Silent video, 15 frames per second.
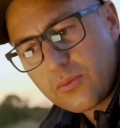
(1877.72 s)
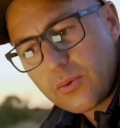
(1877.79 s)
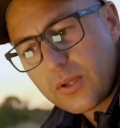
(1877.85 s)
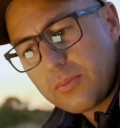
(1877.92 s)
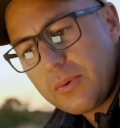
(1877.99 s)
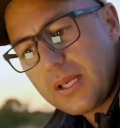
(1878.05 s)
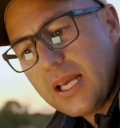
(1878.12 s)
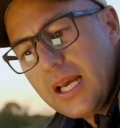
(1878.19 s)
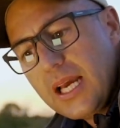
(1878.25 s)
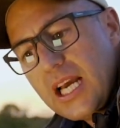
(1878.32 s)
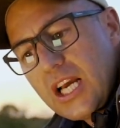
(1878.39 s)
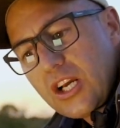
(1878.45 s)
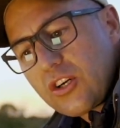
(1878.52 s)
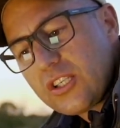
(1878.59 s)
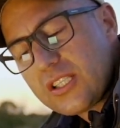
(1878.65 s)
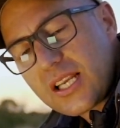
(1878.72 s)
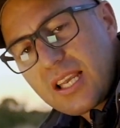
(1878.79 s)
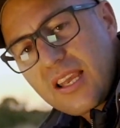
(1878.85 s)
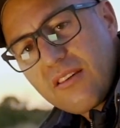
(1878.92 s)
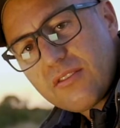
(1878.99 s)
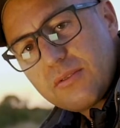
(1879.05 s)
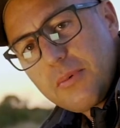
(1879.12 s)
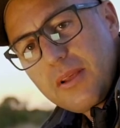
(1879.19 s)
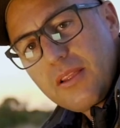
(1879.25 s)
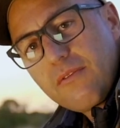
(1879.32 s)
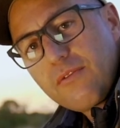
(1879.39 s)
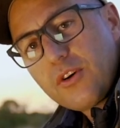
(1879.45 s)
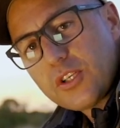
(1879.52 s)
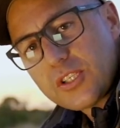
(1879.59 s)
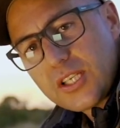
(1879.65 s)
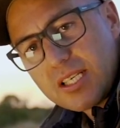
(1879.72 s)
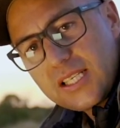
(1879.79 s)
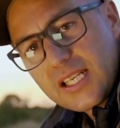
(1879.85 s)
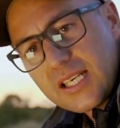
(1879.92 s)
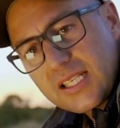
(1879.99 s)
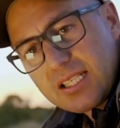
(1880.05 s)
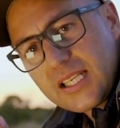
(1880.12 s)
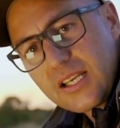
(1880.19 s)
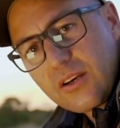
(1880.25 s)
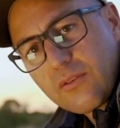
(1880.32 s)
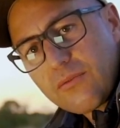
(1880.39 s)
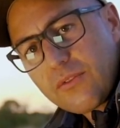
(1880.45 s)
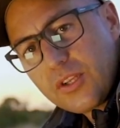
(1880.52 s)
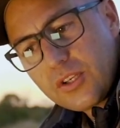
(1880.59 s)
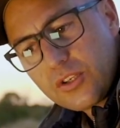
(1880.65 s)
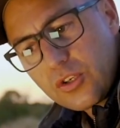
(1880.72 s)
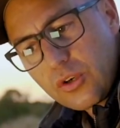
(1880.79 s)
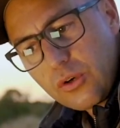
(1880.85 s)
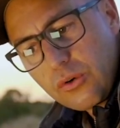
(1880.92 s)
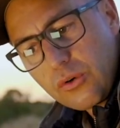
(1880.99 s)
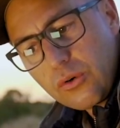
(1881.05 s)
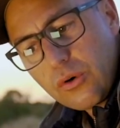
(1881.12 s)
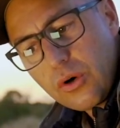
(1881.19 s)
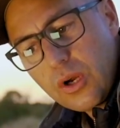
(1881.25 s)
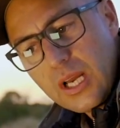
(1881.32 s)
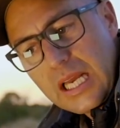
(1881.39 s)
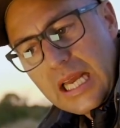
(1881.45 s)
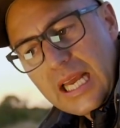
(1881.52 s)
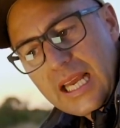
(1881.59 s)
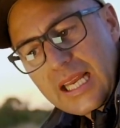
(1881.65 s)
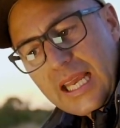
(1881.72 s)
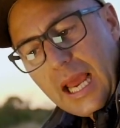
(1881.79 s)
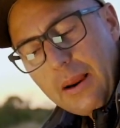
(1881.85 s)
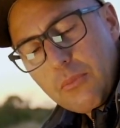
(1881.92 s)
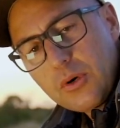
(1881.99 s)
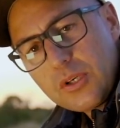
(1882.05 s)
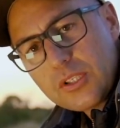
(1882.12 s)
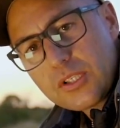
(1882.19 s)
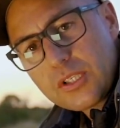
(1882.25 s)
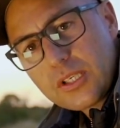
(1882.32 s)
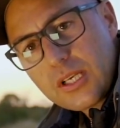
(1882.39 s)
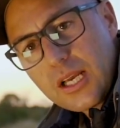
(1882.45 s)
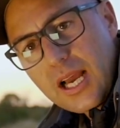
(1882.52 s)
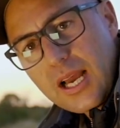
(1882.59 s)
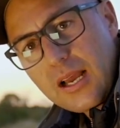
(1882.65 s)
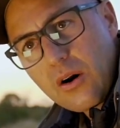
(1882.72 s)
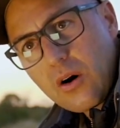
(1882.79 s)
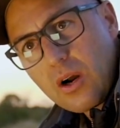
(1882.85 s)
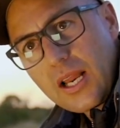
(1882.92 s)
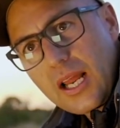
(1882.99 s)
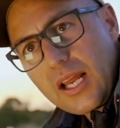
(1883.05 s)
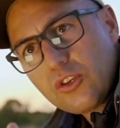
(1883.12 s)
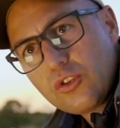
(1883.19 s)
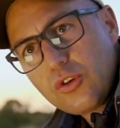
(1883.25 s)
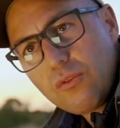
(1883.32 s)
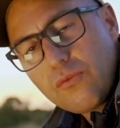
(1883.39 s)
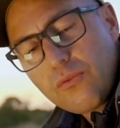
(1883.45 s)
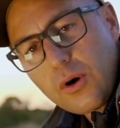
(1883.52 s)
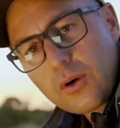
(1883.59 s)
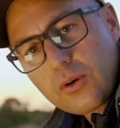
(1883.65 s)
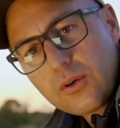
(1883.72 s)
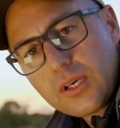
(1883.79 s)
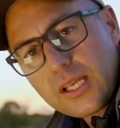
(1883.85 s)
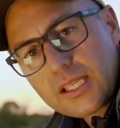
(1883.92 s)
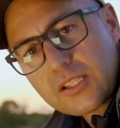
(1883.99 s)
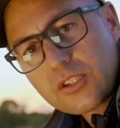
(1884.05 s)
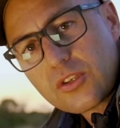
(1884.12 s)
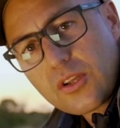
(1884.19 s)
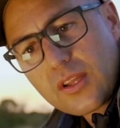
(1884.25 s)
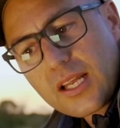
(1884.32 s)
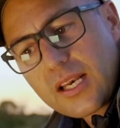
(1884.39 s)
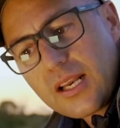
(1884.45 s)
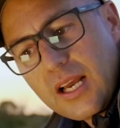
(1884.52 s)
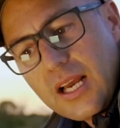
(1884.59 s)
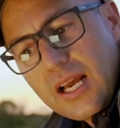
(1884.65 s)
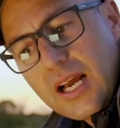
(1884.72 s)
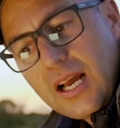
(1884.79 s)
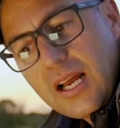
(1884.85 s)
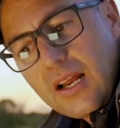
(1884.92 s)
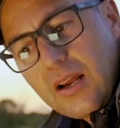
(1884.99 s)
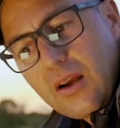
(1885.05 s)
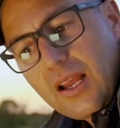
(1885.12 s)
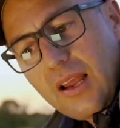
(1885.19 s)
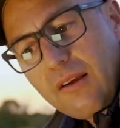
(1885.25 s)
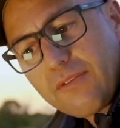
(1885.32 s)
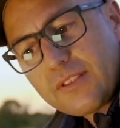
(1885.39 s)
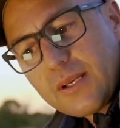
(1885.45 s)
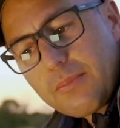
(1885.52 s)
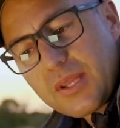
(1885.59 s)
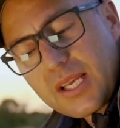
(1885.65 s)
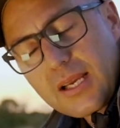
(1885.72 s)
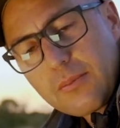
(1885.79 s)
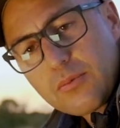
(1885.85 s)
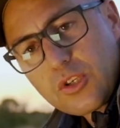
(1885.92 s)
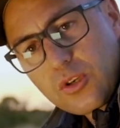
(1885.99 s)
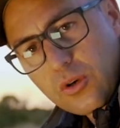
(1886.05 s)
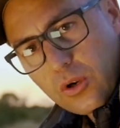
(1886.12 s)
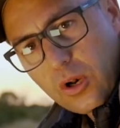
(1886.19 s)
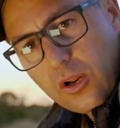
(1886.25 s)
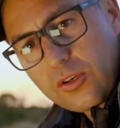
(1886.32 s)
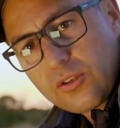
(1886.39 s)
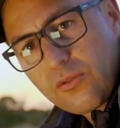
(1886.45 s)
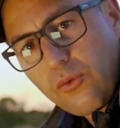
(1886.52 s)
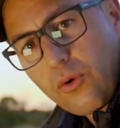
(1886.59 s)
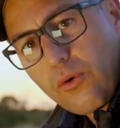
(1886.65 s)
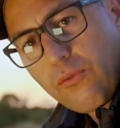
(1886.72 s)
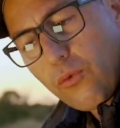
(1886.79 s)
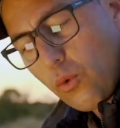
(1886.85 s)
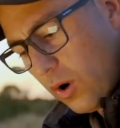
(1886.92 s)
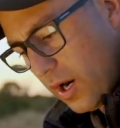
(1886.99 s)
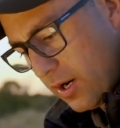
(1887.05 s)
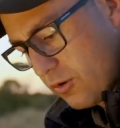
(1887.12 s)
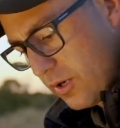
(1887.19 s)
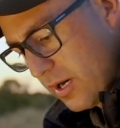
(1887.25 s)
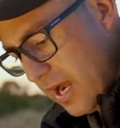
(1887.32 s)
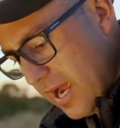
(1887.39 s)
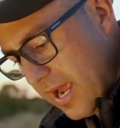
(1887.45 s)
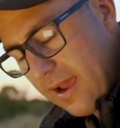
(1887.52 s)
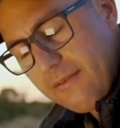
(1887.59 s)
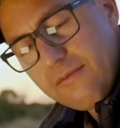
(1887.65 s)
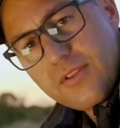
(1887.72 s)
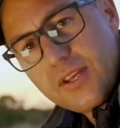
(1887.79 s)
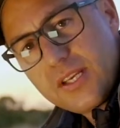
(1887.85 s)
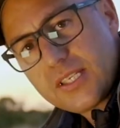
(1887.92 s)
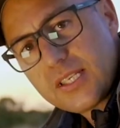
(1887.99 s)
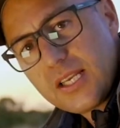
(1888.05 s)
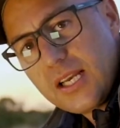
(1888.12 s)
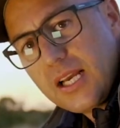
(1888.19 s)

with me because it gives me the versatility of the two cameras and two focal lengths, so that if something comes too close for a 400, I have this.